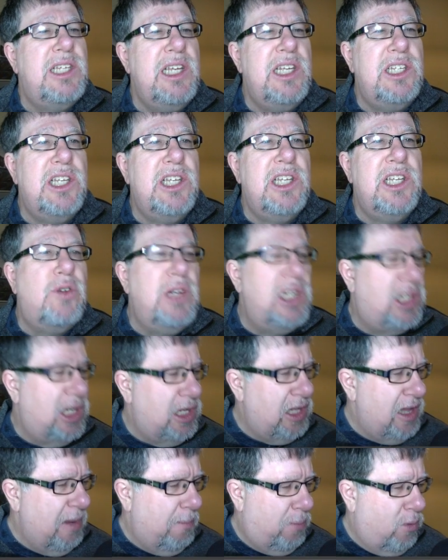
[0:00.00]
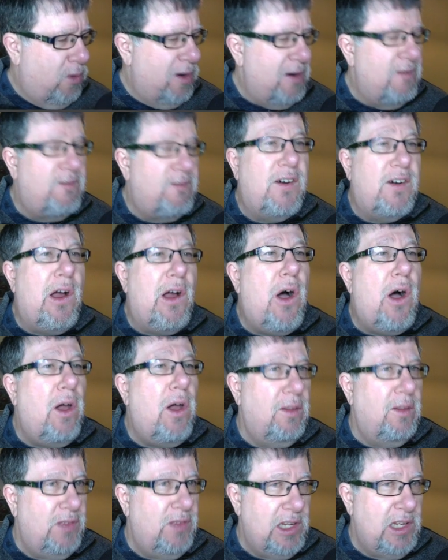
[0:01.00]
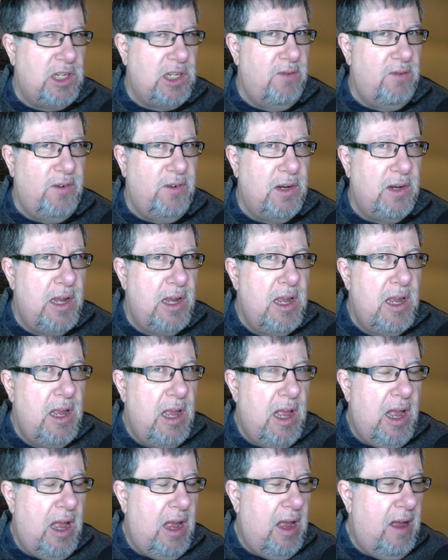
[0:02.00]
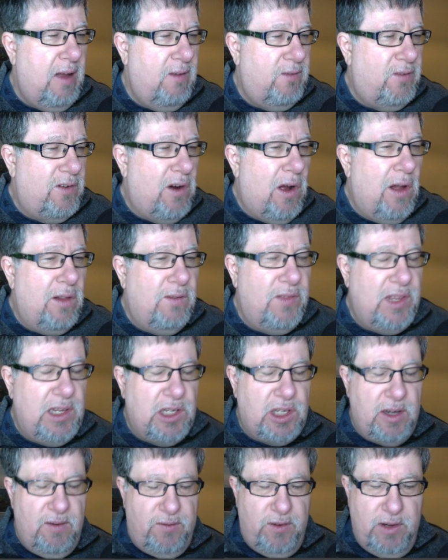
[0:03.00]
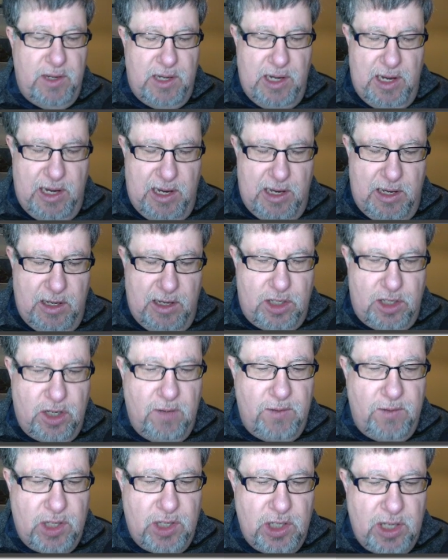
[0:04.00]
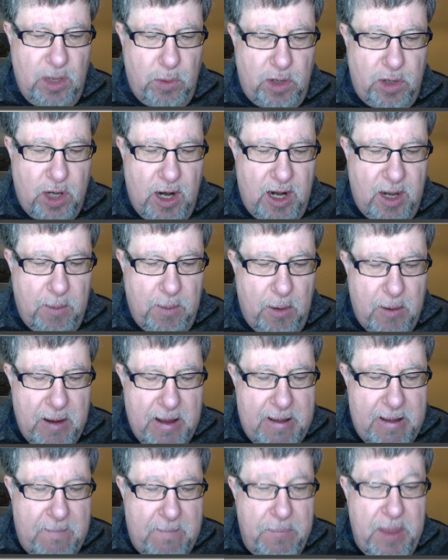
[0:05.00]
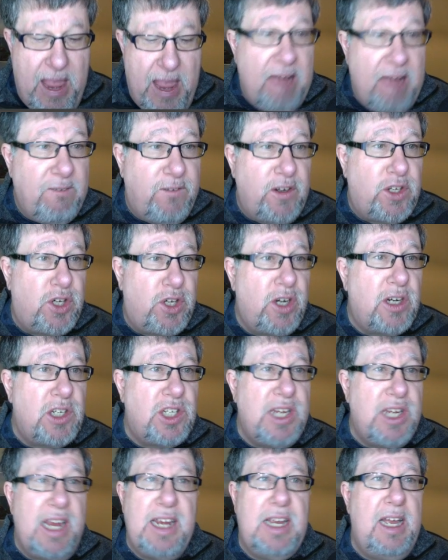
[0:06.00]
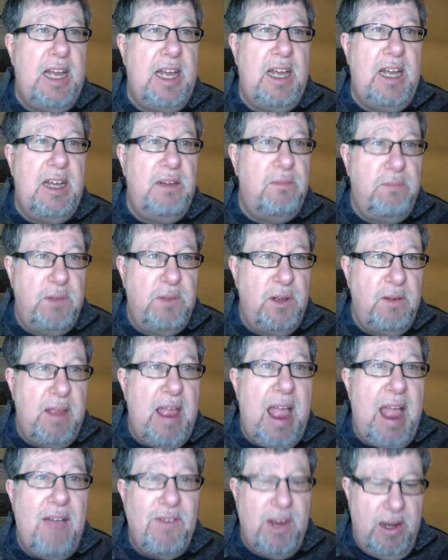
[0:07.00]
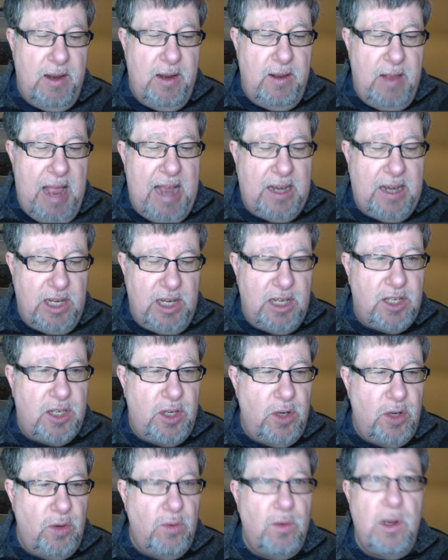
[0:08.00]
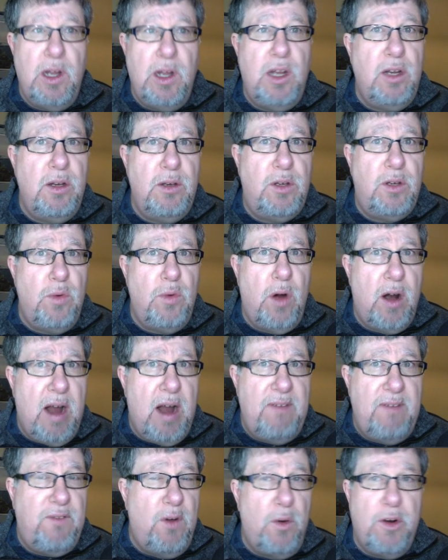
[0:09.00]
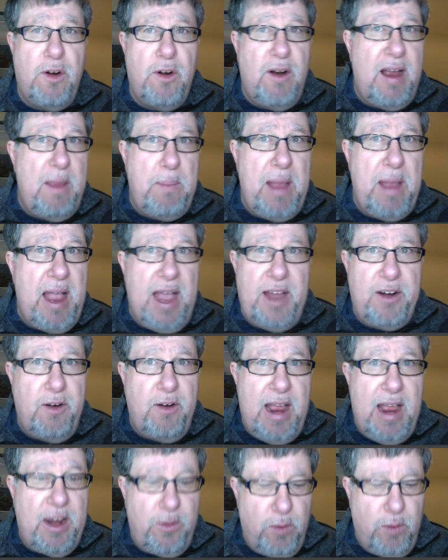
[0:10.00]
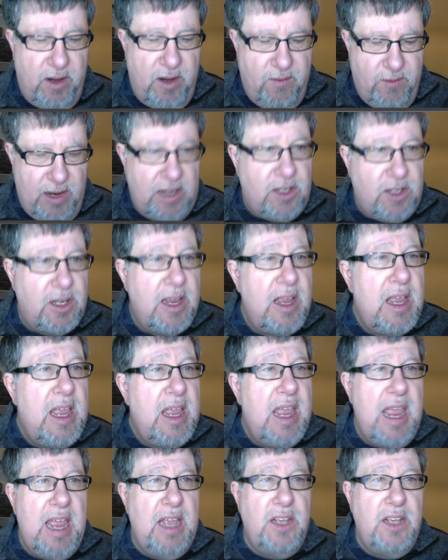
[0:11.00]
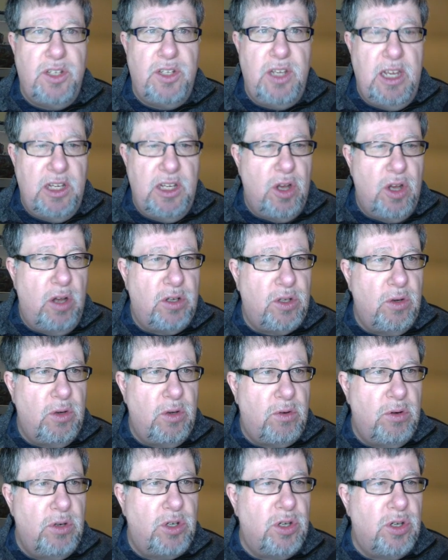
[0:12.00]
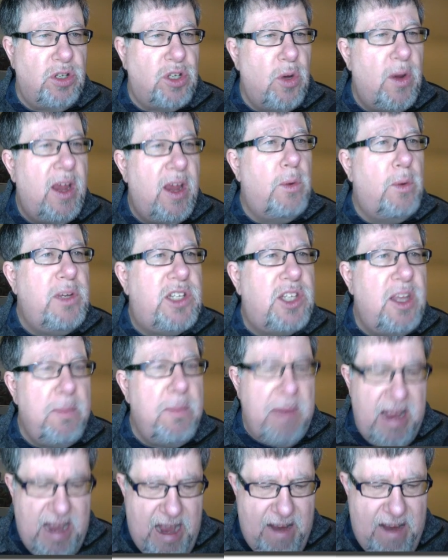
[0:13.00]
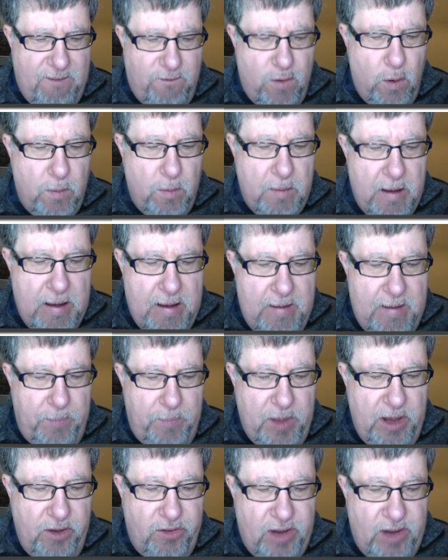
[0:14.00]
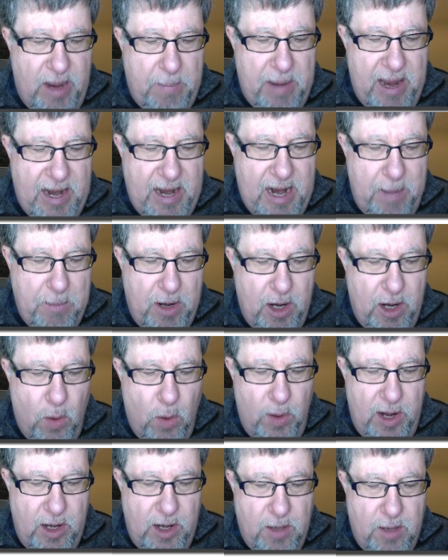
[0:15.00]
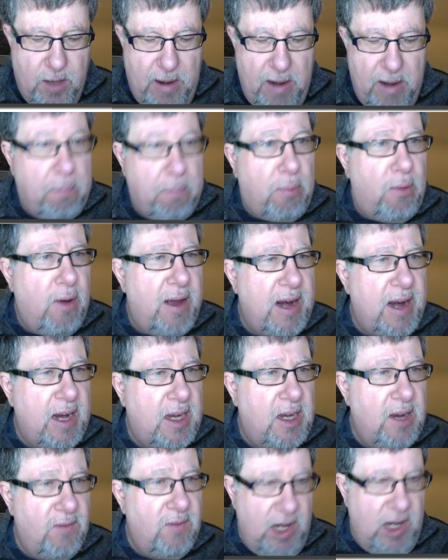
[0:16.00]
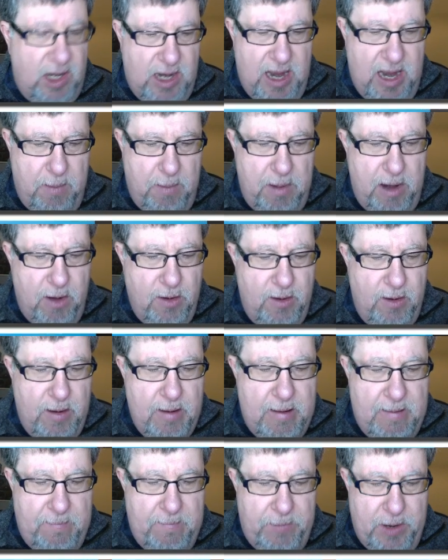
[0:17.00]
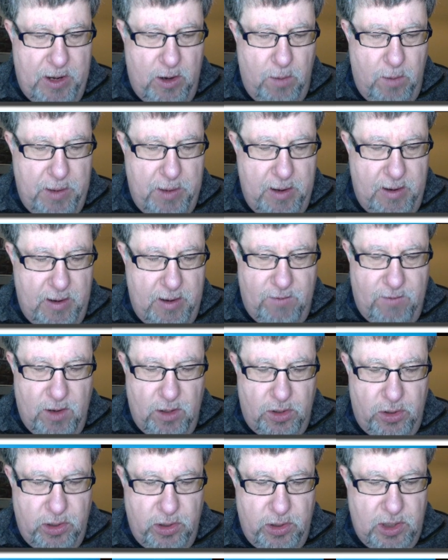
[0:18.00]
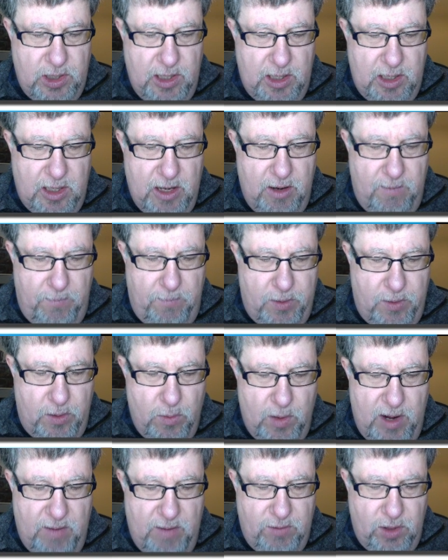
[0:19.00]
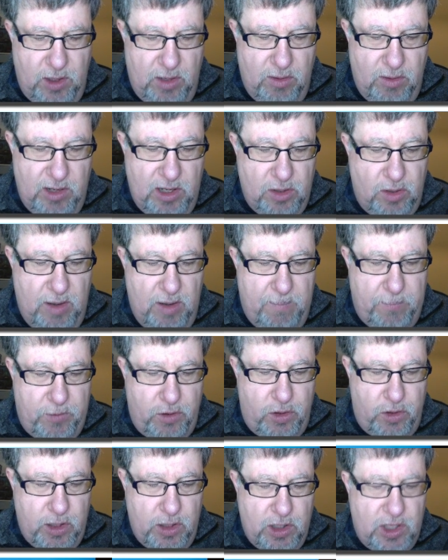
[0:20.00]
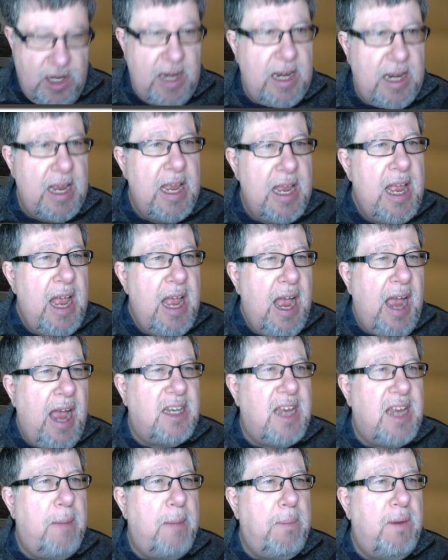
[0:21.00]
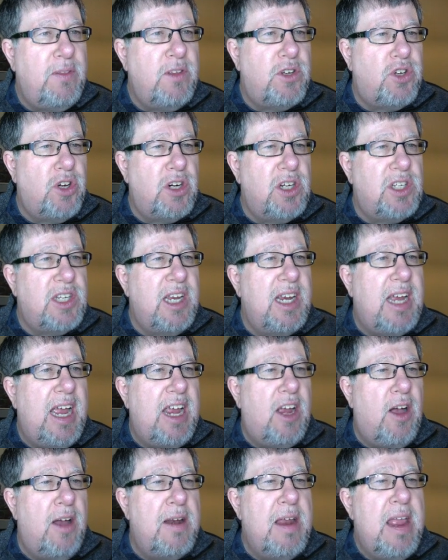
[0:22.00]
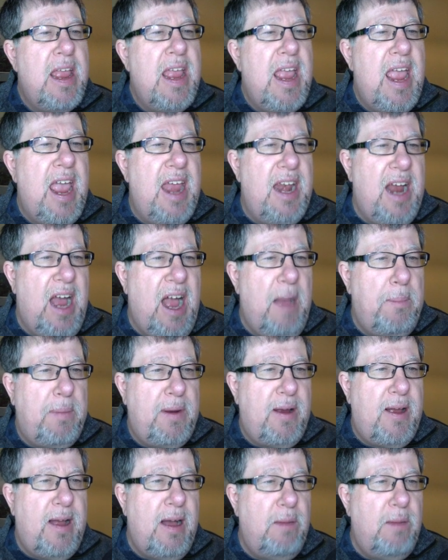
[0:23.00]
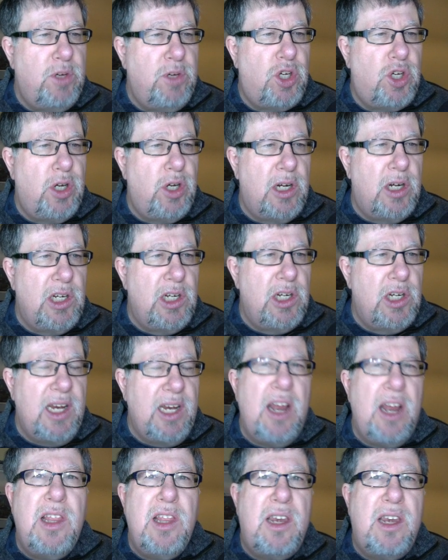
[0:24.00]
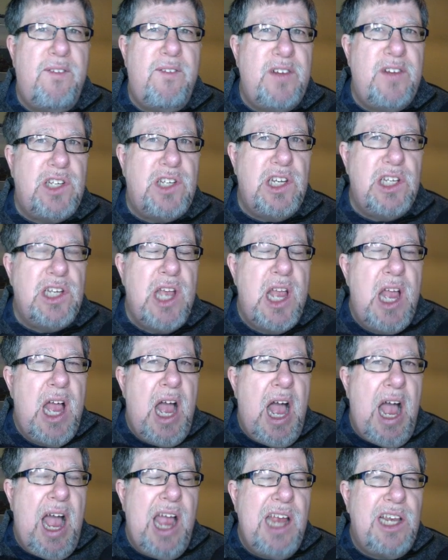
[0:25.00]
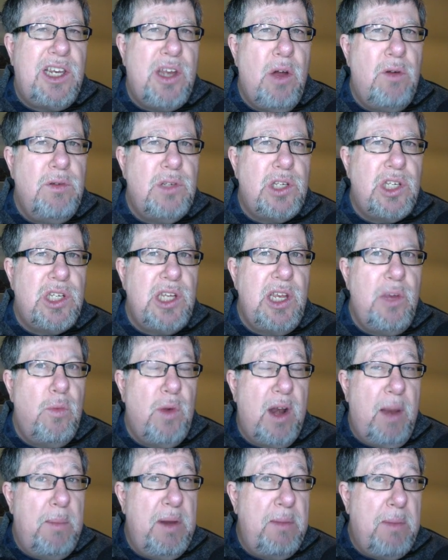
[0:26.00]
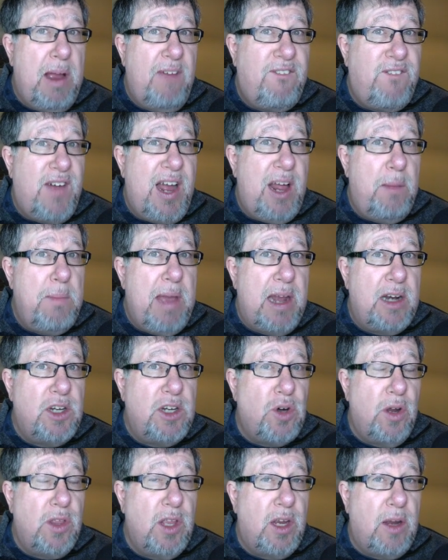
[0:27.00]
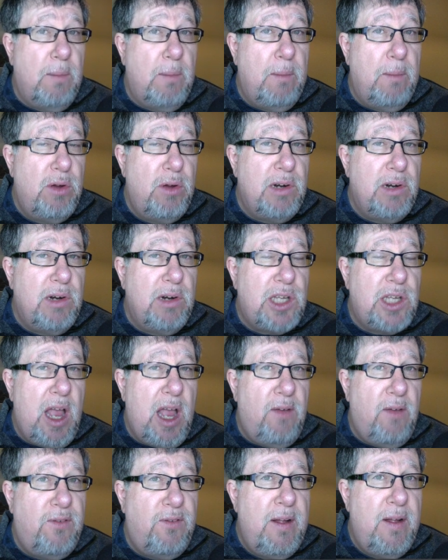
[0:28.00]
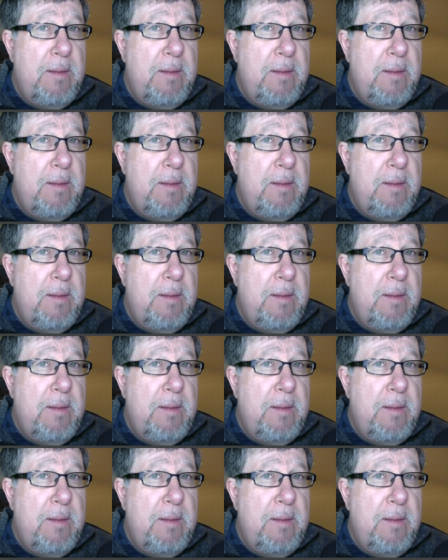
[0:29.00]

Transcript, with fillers: is increasingly important for all of these different uh, for all of these different uh, services that we're talking about, and for SugarSync, uh, having access to uh, to our iPhone, our iPad, our Android device is is also crucial. So here we see my iPhone is up, and I'm going to go into my productivity tab here. I hope that I've got SugarSync there. Do I have? There it is. Yep, SugarSync. I tap on the SugarSync icon, and up comes SugarSync. Now, the difference is I don't see, when I'm in my file manager on the computer itself,